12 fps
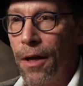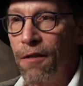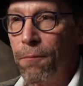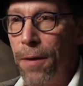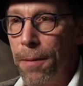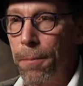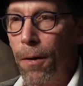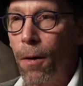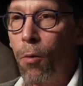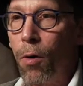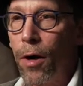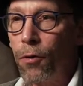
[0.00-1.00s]
if people are
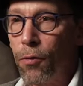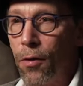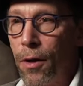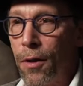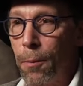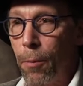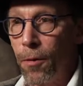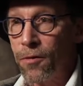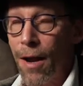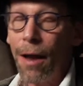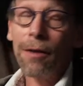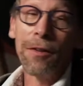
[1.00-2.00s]
more interested in the
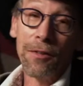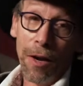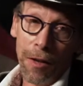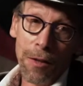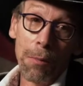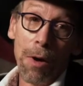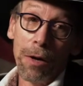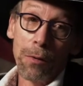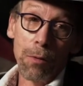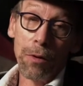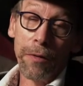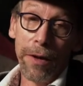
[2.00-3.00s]
personalities and in the
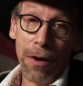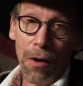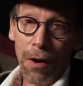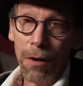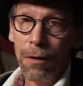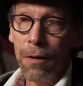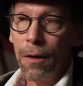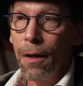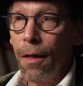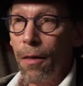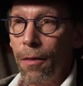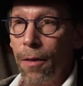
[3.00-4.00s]
modern world they are,
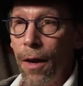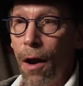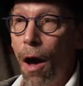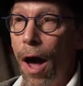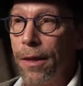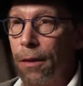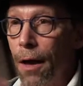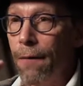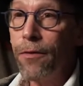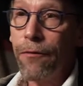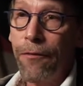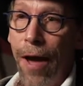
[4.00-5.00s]
then I
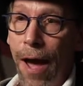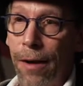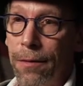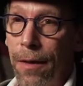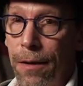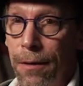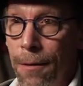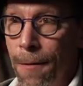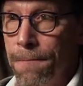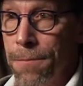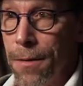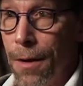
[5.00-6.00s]
love the fact that,
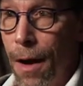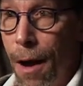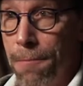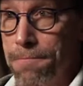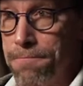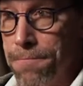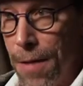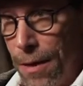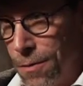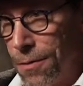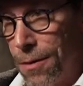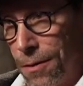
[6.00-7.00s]

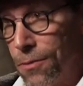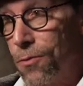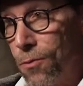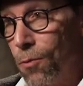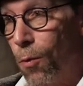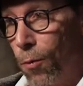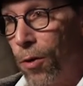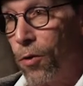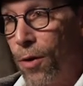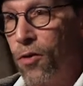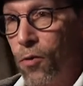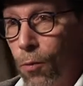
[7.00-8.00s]
and one of the
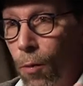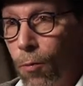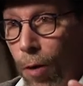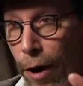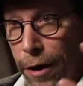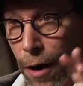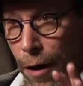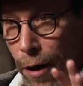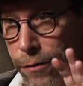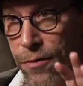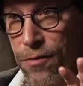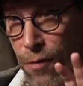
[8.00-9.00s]
reasons why I
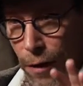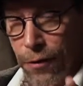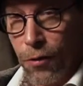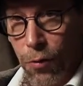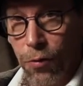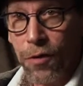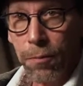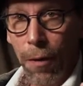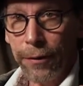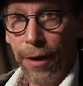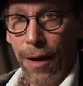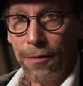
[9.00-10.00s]
decided to do this
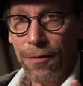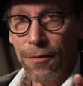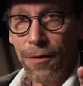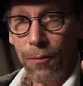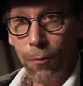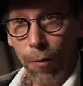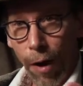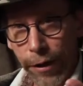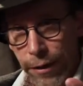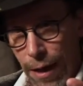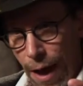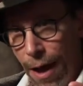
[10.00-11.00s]
podcast is that I
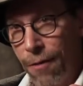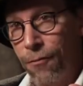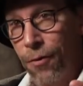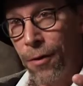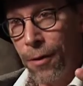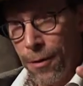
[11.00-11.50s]
can have